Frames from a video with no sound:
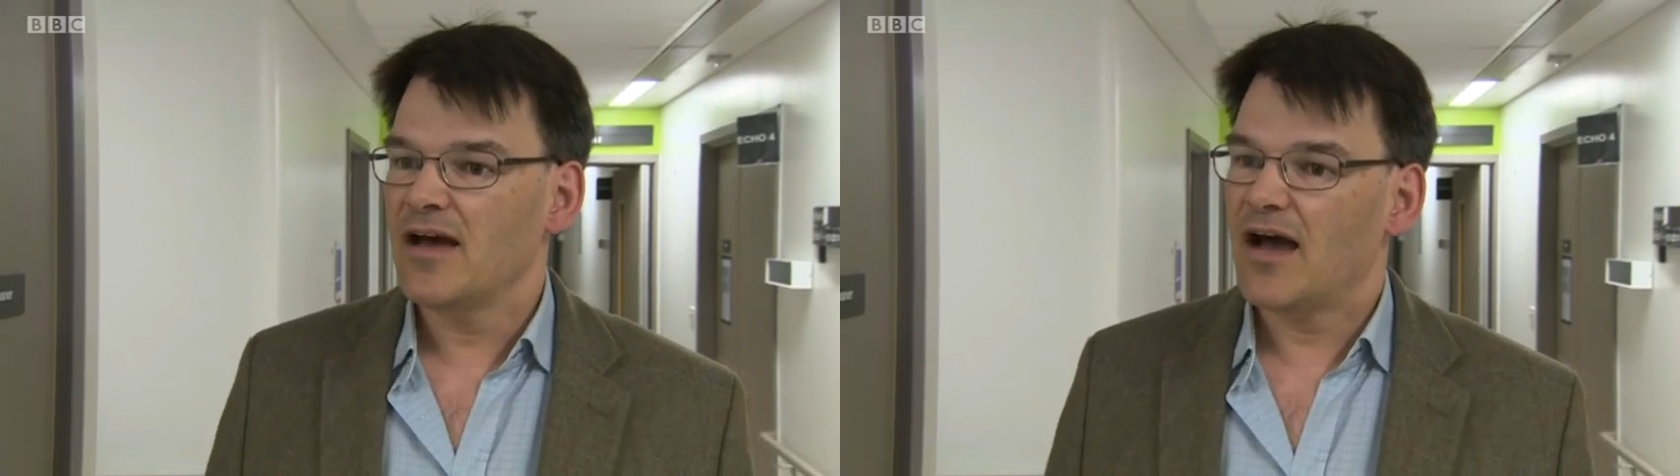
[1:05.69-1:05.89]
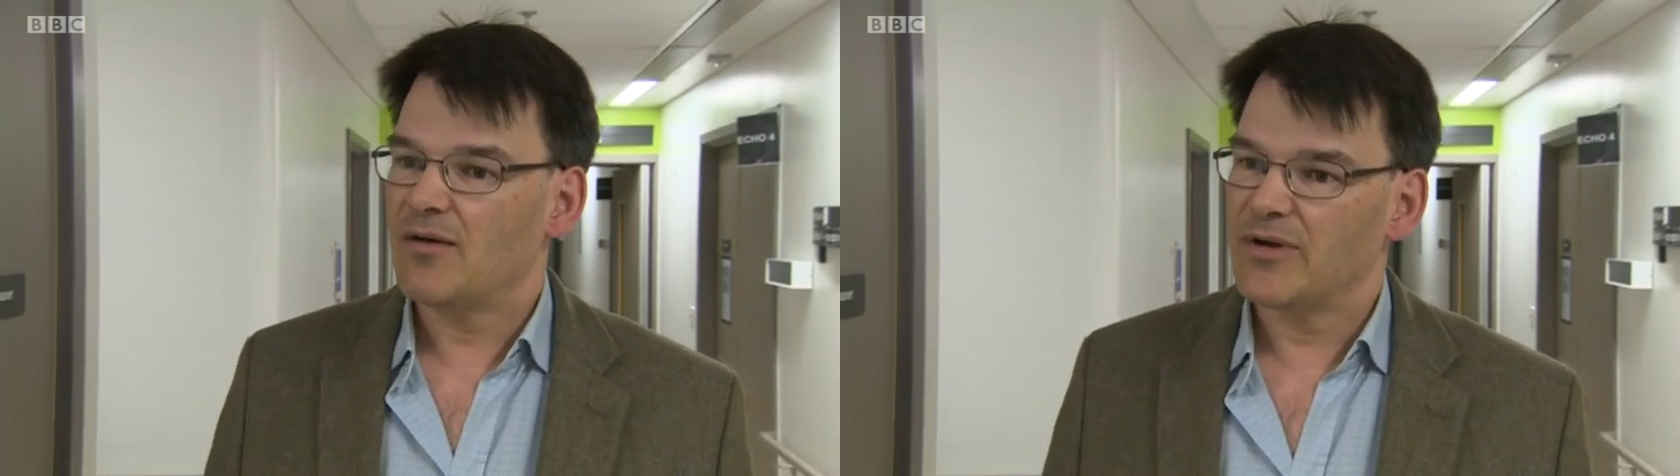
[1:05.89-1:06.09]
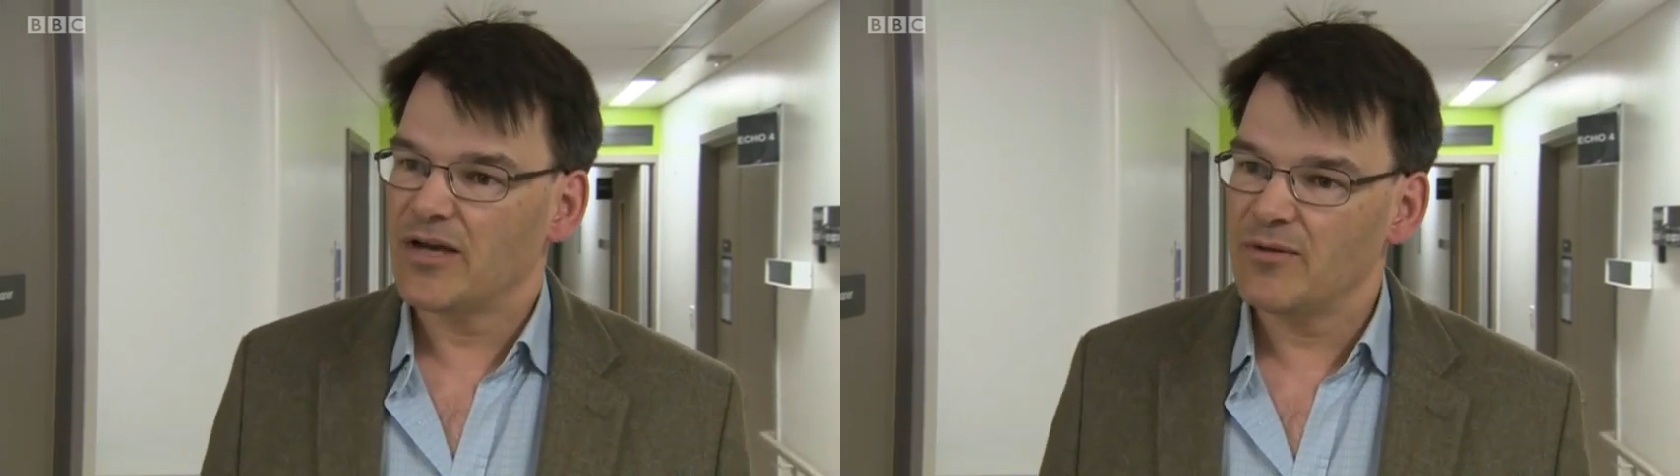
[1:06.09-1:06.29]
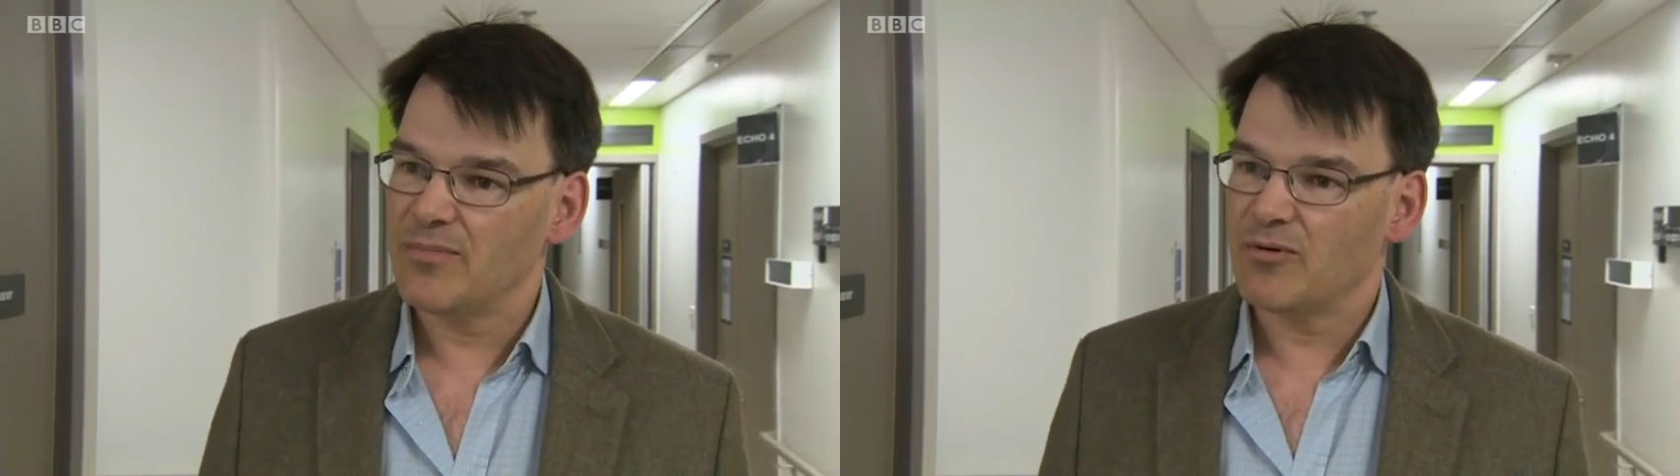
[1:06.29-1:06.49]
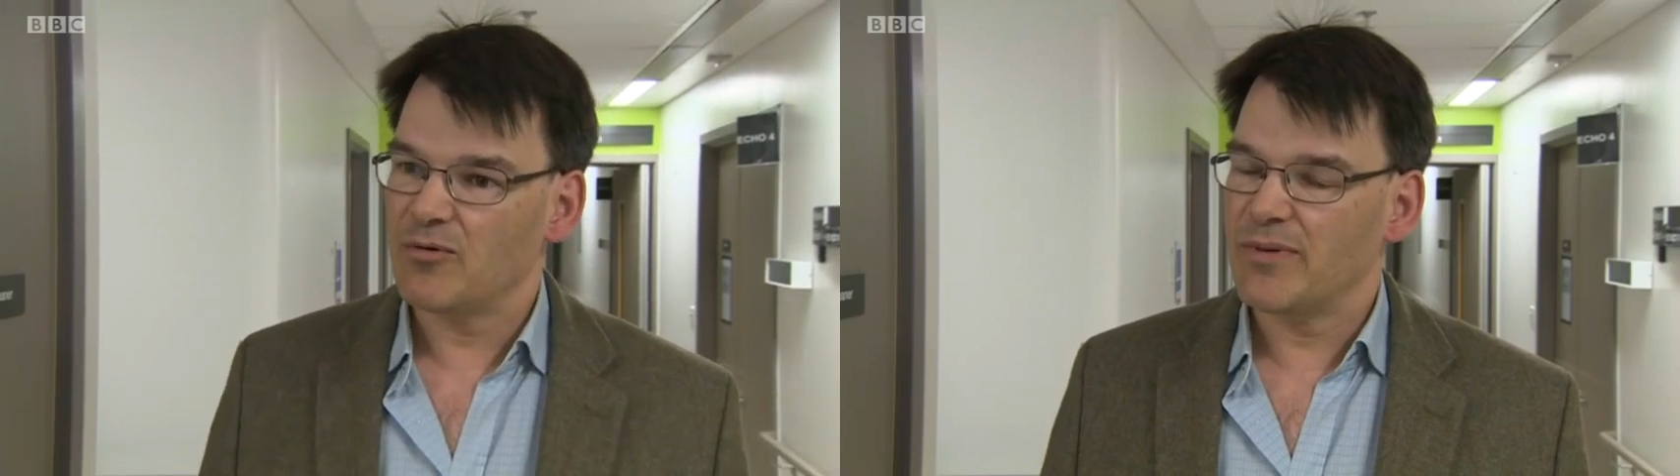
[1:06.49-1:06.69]
and we hope
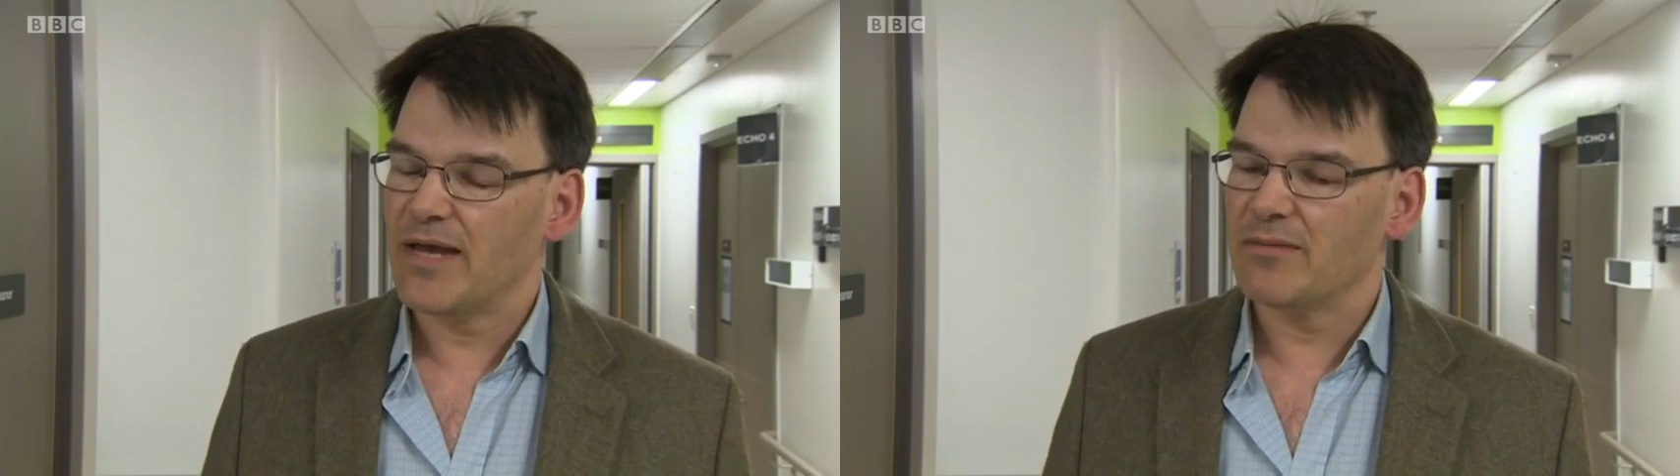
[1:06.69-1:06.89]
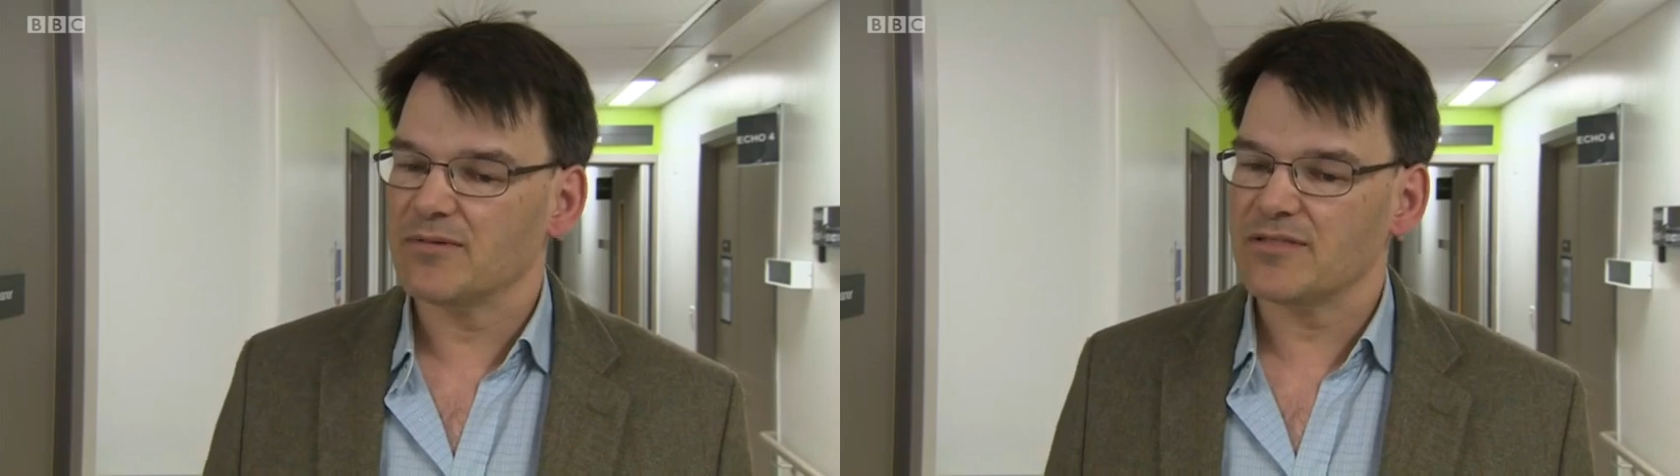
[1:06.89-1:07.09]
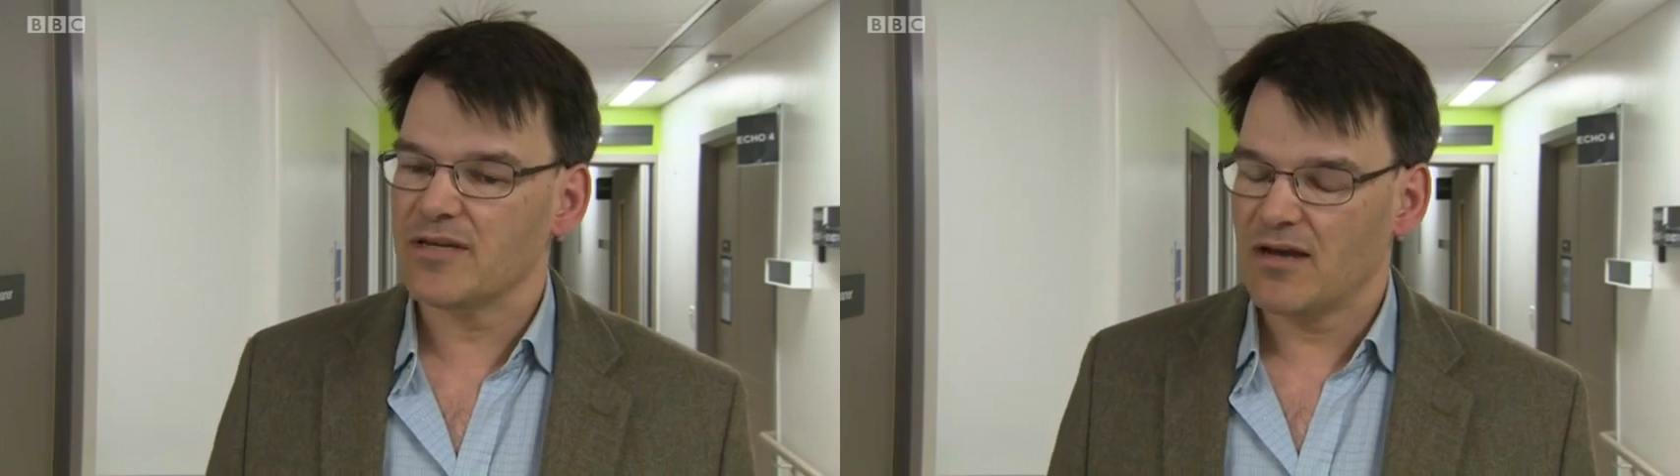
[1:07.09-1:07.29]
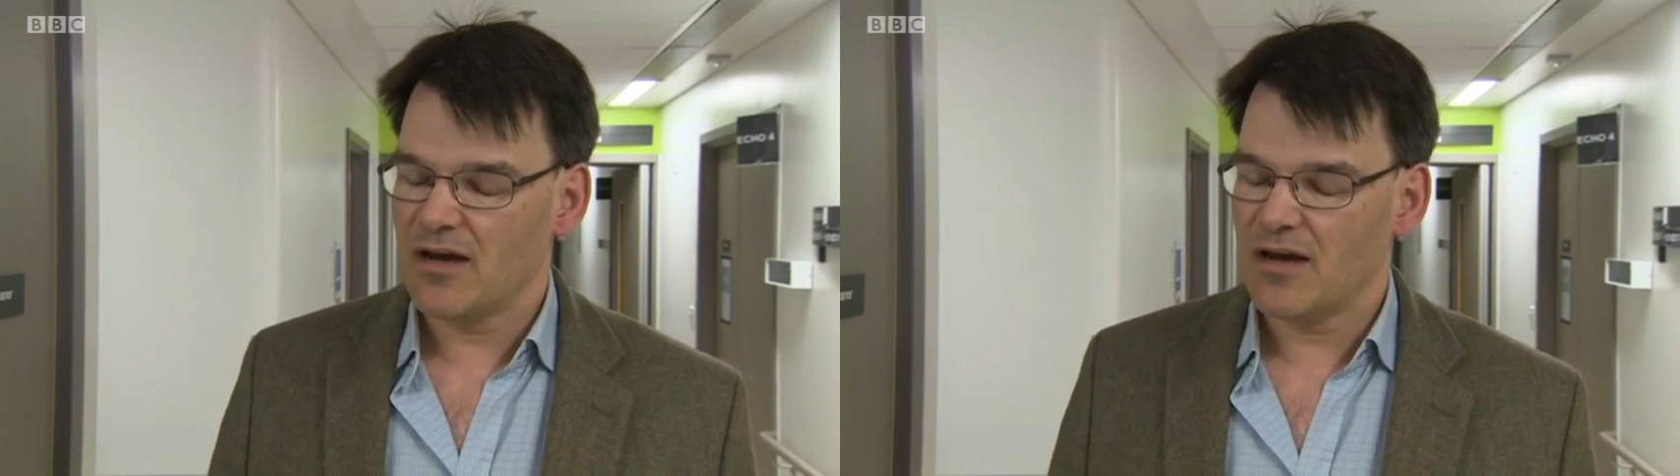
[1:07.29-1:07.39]
it will be able to